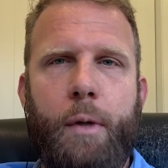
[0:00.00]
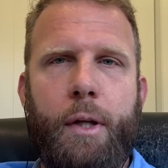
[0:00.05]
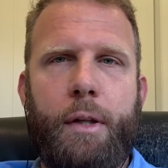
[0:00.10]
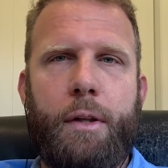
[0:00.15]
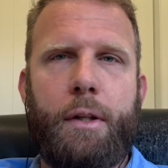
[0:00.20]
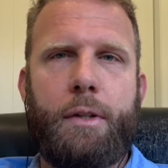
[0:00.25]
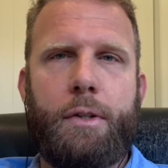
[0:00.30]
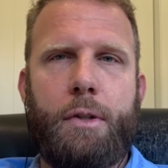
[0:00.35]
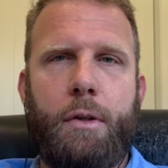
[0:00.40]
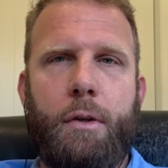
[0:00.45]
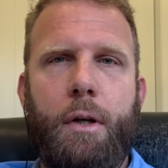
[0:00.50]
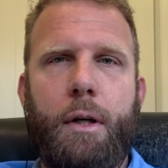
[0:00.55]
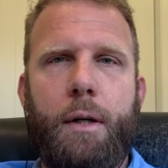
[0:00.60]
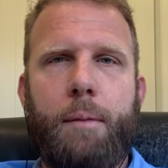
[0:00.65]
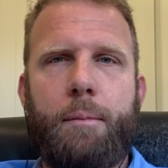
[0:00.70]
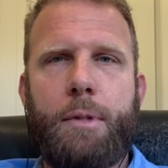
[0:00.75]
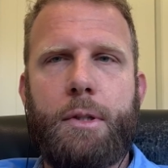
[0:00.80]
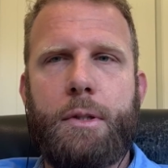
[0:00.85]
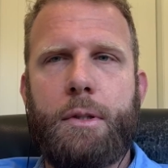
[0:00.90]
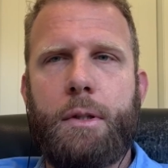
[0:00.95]
with the
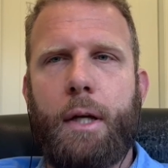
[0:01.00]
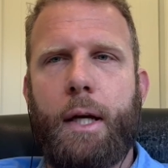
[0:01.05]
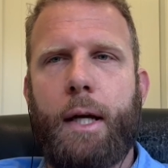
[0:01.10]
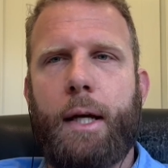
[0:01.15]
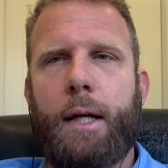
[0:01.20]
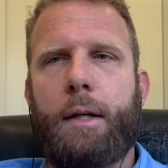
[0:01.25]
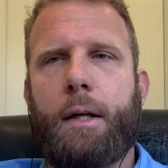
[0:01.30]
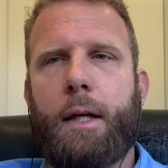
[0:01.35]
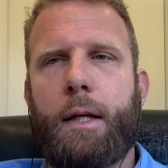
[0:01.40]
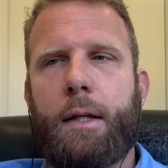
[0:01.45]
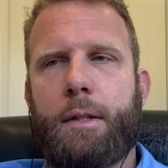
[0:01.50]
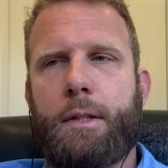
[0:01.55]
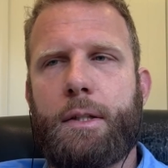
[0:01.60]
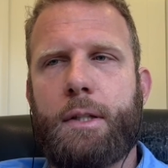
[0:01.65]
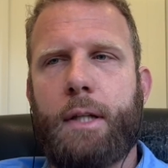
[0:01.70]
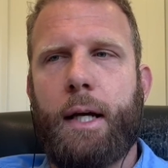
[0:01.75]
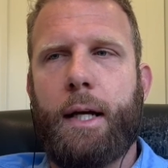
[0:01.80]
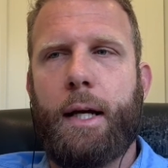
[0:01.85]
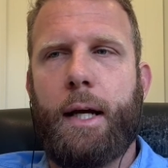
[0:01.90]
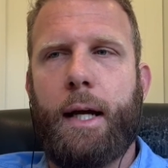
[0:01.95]
times and
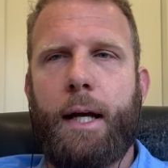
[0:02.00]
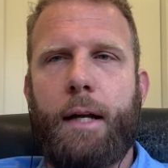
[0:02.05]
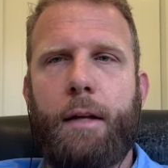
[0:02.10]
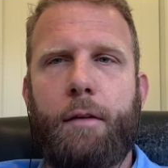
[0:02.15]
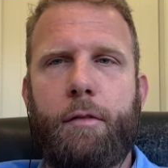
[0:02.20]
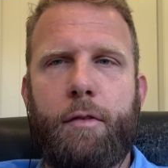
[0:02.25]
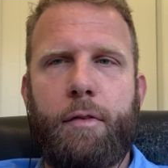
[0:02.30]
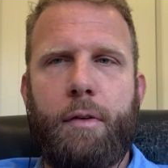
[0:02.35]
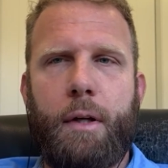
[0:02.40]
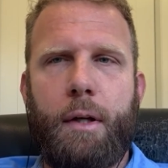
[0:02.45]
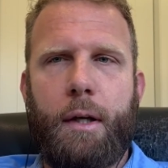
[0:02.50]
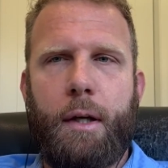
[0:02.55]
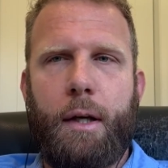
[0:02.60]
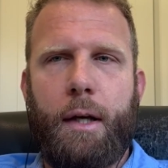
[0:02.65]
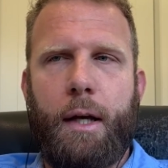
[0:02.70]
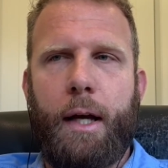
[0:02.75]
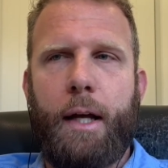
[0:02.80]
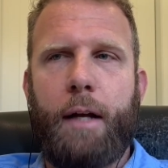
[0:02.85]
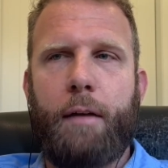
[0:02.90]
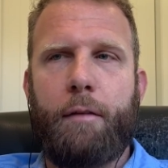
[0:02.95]
staying ahead
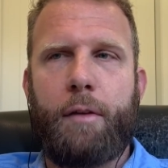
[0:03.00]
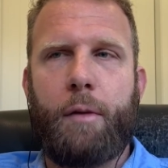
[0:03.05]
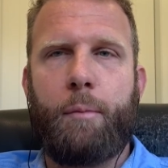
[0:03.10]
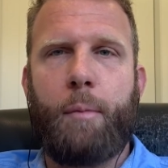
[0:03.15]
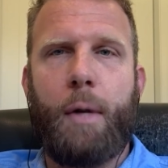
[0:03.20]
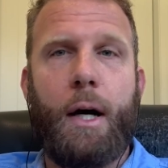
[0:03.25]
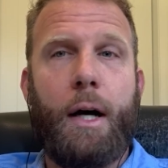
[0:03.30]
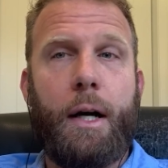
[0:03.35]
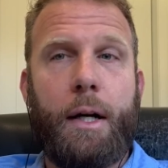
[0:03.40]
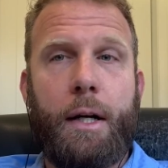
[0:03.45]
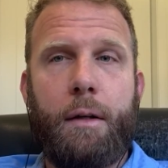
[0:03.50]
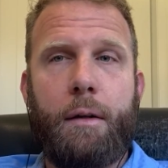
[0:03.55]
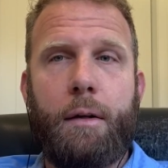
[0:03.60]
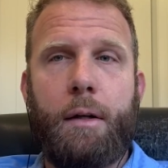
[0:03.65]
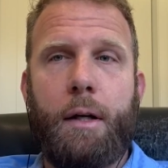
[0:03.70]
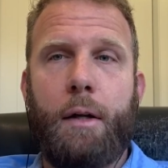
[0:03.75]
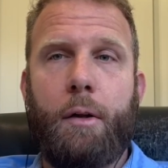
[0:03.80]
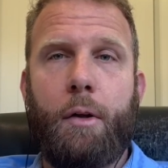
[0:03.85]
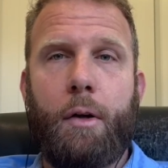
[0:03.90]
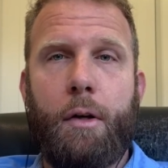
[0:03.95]
of the market,
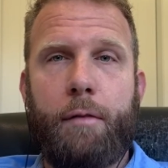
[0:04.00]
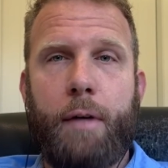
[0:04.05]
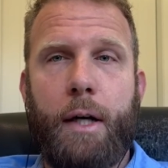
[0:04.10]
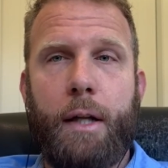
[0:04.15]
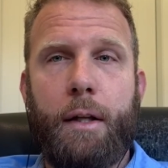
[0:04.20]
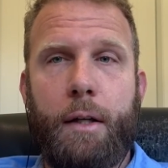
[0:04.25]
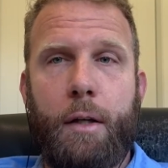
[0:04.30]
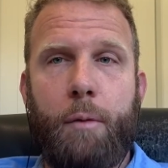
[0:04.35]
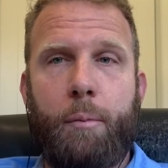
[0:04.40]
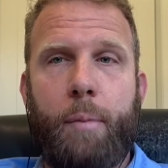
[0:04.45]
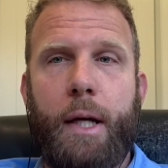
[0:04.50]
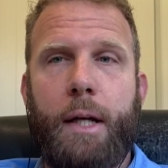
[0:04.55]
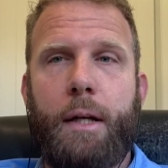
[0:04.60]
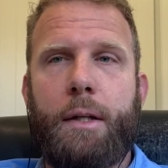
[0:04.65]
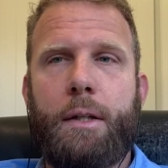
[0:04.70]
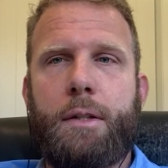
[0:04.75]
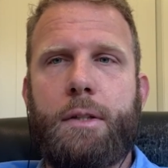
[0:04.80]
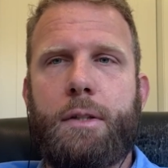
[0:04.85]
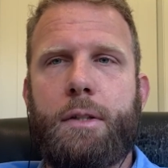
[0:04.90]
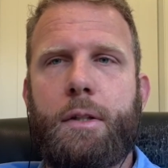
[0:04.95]
a lot of other
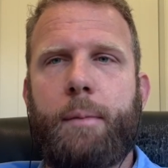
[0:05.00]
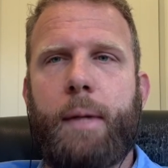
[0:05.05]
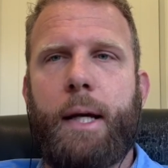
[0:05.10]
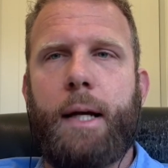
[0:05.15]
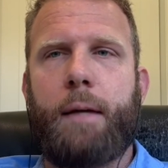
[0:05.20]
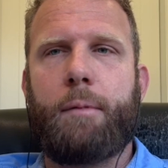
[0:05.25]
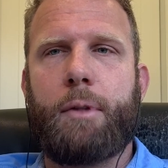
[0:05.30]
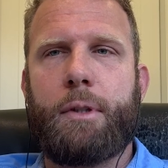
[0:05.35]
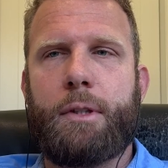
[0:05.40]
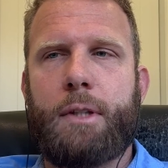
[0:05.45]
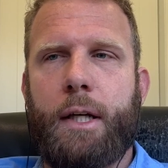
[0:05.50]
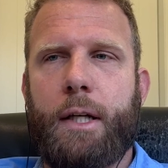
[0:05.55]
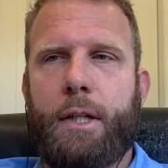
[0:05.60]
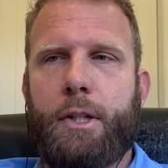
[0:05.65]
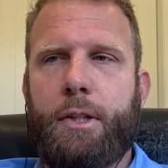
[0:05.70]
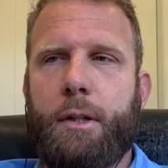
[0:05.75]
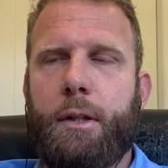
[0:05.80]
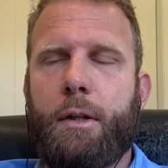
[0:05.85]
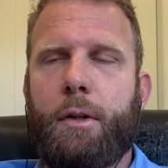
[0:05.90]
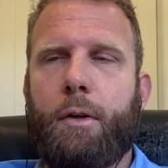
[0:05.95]
competitors, to be able to
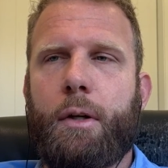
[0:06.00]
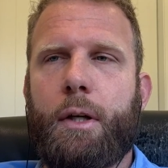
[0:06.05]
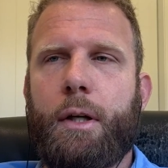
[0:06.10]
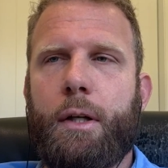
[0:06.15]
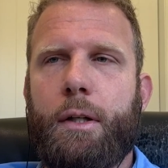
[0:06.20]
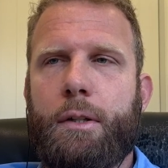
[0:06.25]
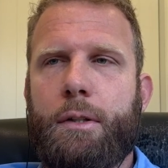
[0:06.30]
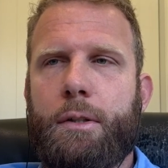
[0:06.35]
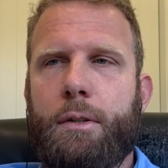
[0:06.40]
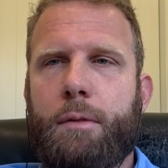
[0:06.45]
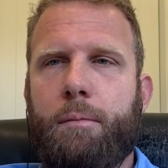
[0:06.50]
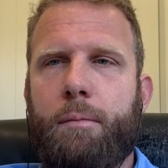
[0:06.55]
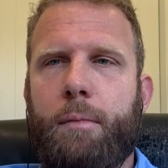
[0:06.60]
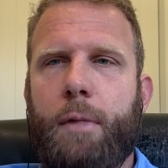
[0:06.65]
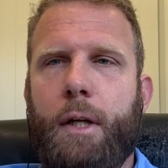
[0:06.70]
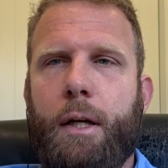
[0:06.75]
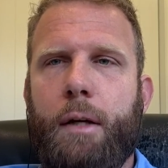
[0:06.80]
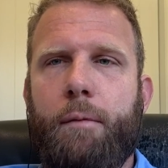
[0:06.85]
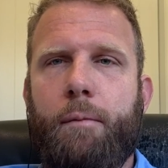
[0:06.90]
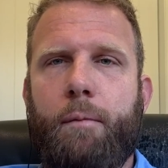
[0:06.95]
actually look at
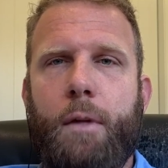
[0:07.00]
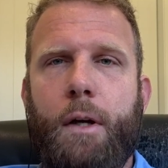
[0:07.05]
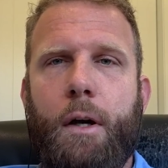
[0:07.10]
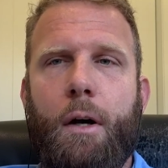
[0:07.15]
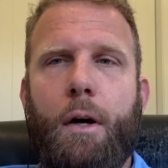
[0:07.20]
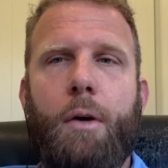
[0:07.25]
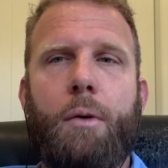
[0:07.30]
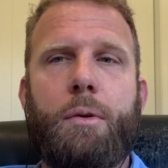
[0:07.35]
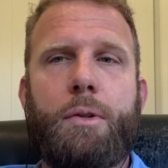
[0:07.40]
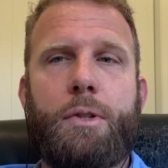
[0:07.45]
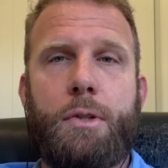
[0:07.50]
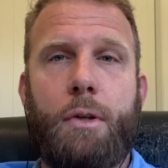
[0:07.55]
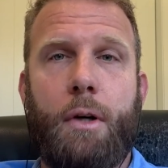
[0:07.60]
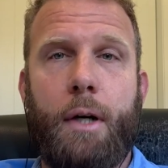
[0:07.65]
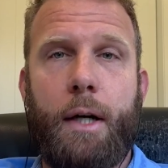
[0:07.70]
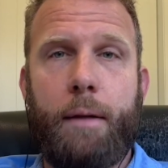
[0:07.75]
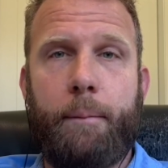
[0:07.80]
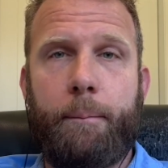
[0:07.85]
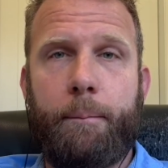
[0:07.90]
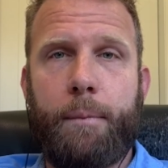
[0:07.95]
the whole
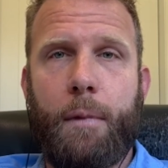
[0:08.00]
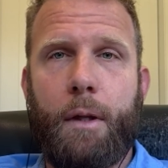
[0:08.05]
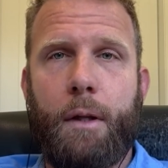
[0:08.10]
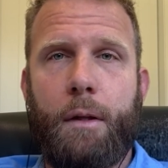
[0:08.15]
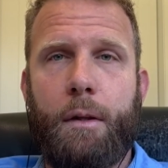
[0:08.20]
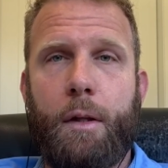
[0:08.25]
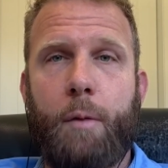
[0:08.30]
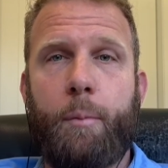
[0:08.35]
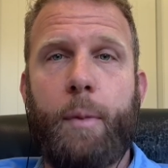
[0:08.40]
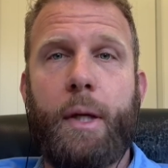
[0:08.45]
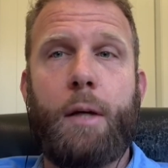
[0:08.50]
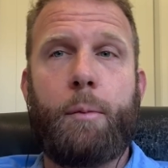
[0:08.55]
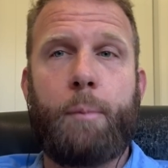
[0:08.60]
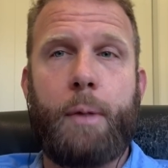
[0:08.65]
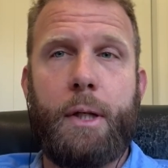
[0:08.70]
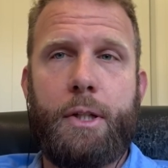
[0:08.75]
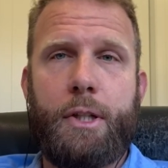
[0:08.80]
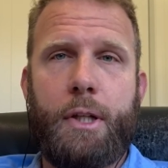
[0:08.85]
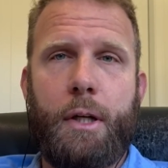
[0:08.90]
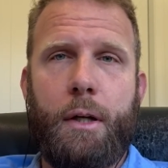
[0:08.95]
site, the bigger
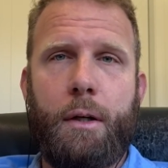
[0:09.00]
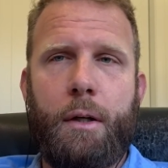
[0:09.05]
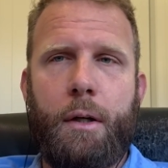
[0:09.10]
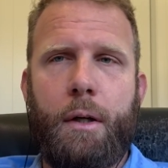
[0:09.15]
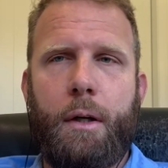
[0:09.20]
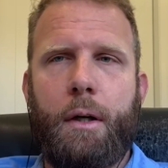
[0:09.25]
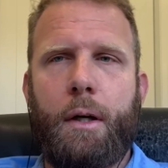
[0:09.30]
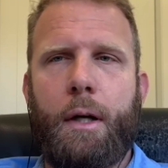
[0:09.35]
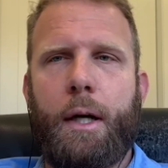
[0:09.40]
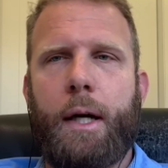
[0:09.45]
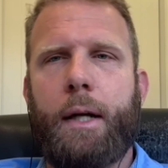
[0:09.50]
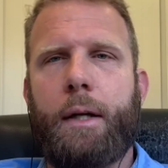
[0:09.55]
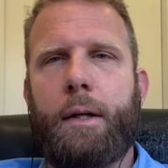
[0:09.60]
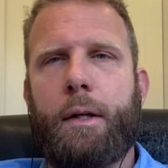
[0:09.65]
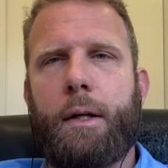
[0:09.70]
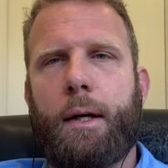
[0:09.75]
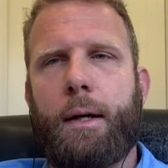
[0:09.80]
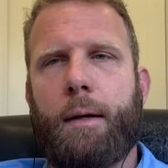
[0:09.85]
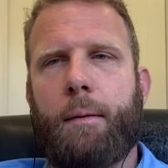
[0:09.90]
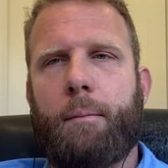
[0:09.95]
picture,
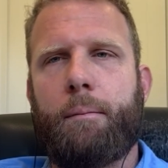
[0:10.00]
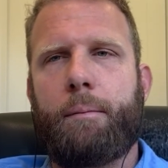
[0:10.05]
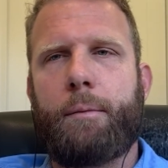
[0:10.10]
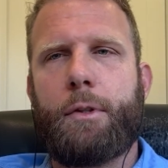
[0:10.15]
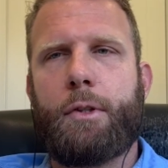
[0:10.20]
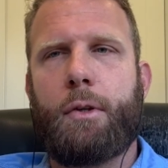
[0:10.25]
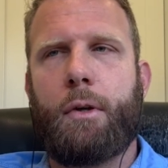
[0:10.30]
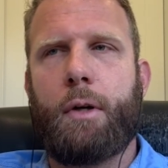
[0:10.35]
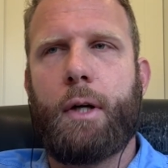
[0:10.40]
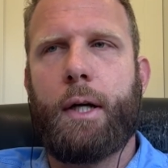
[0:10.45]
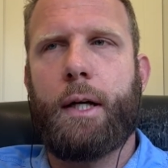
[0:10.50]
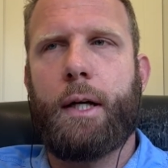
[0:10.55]
and try